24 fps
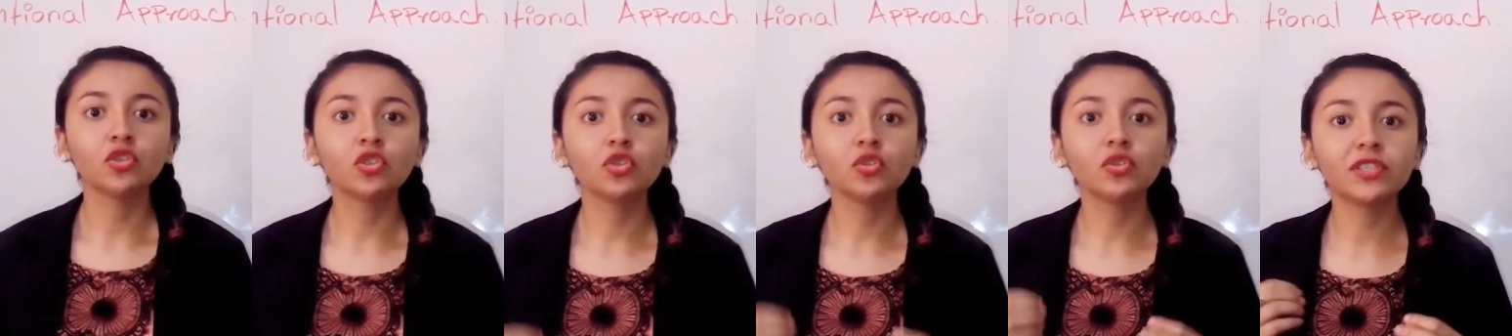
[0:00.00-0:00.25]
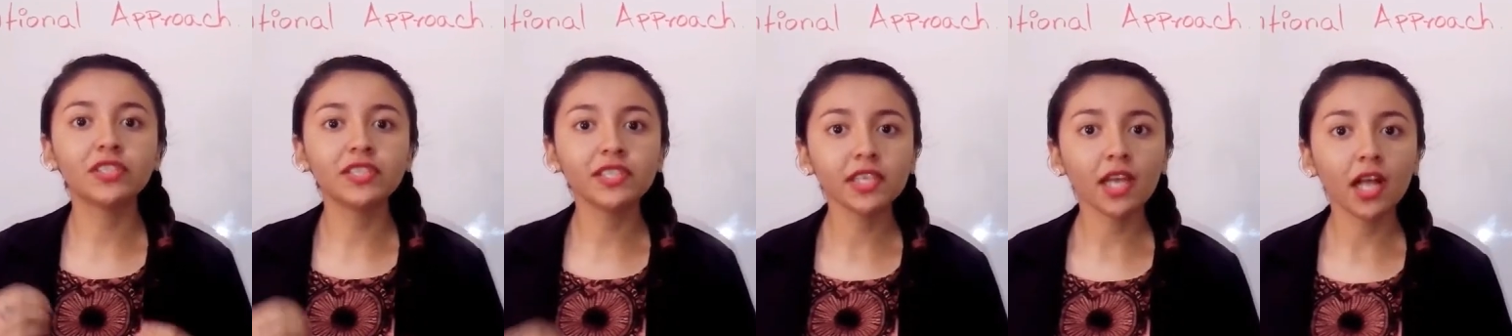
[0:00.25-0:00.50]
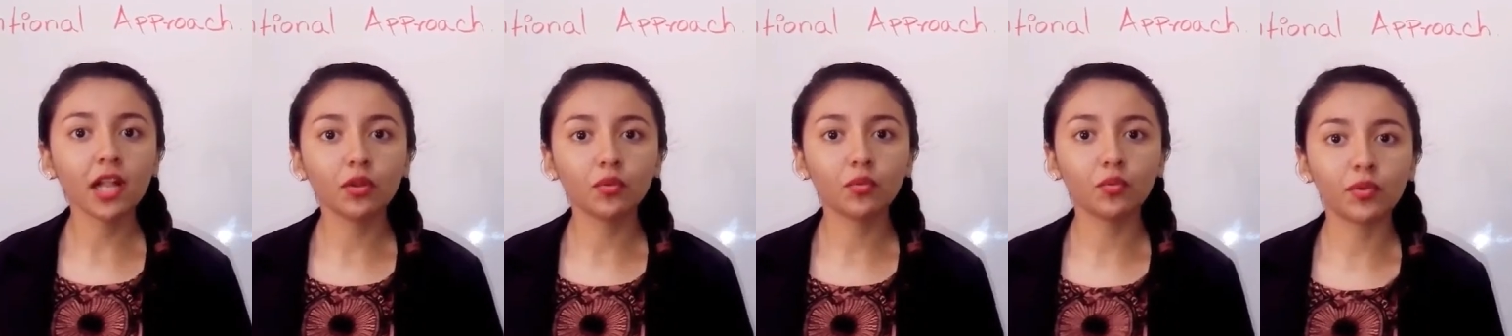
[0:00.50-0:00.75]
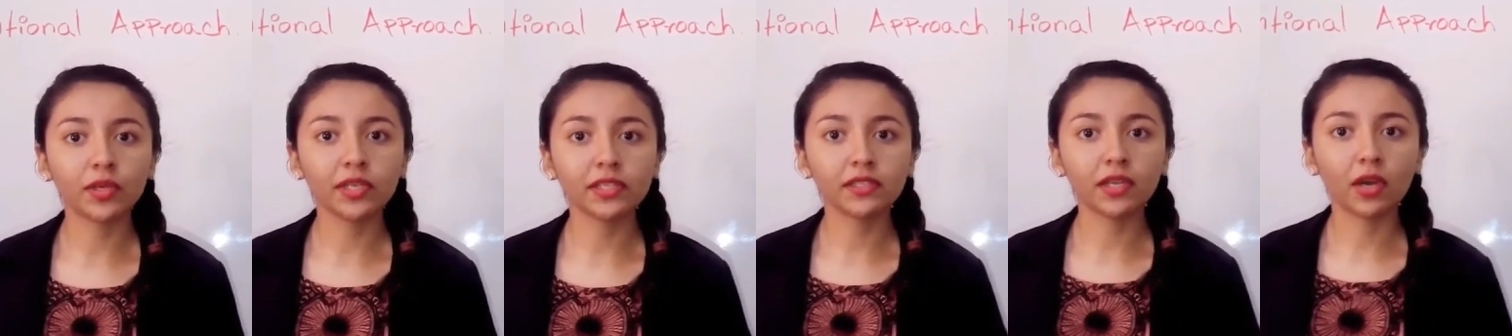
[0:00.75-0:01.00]
to
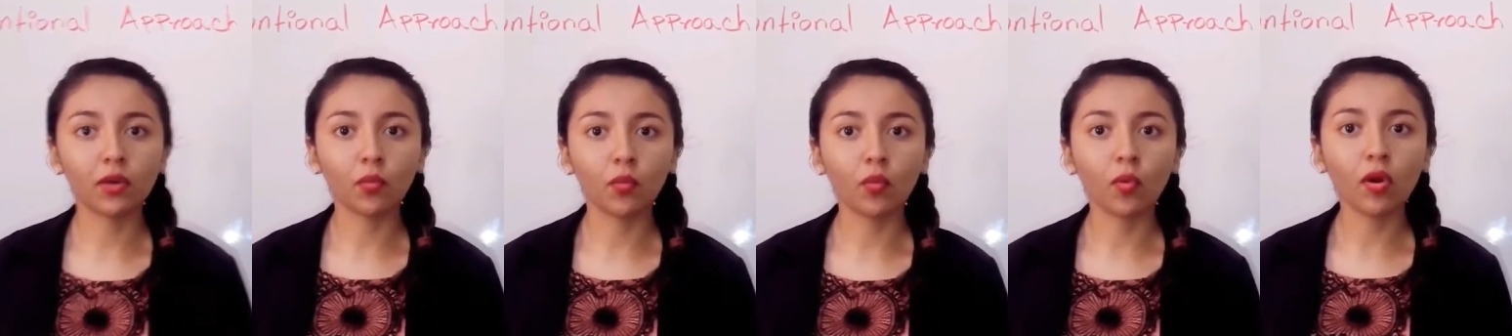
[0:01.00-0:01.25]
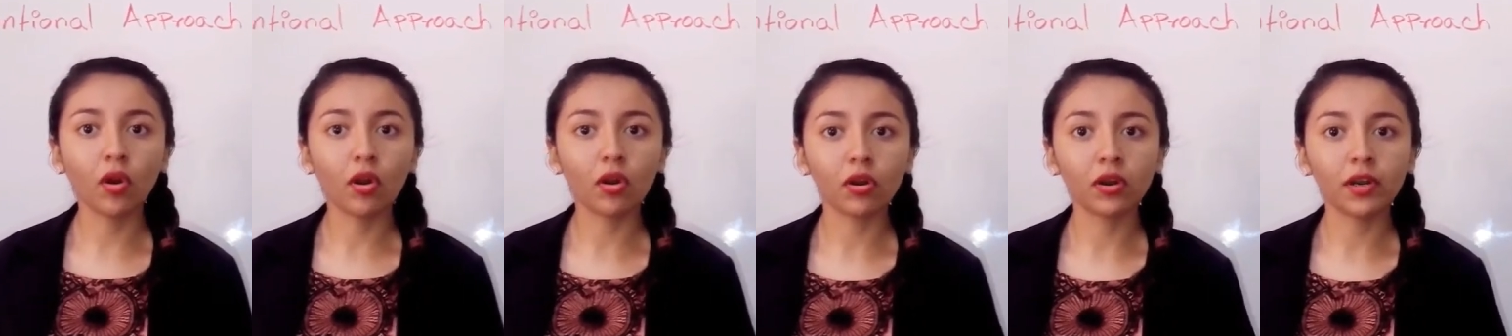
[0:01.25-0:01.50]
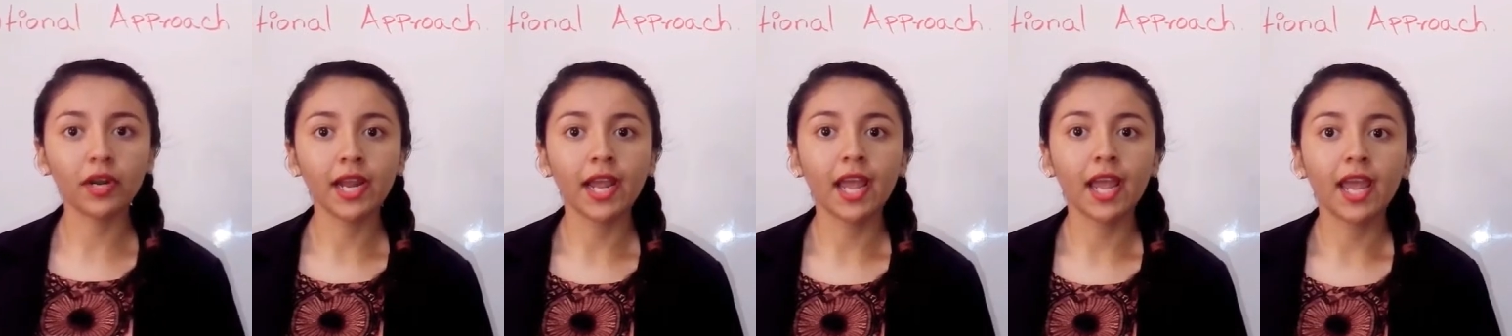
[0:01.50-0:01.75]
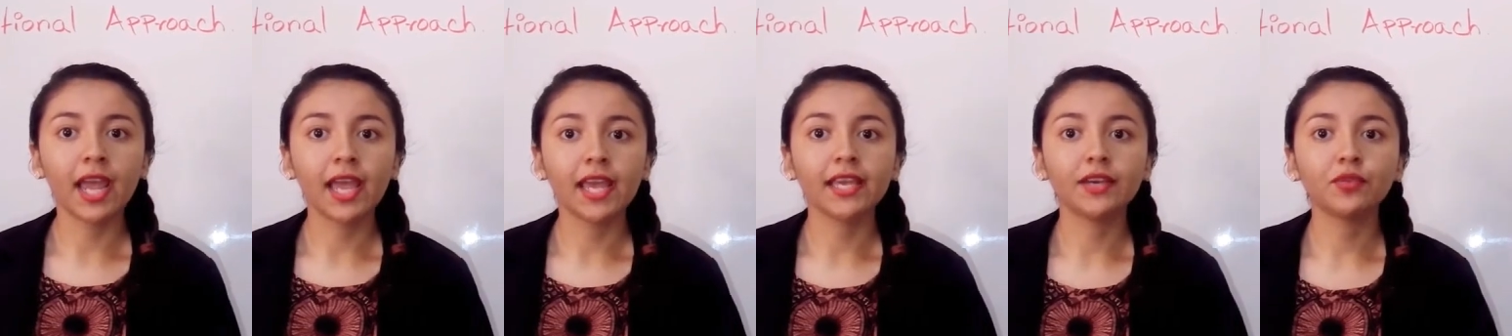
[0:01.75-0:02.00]
deal with the world,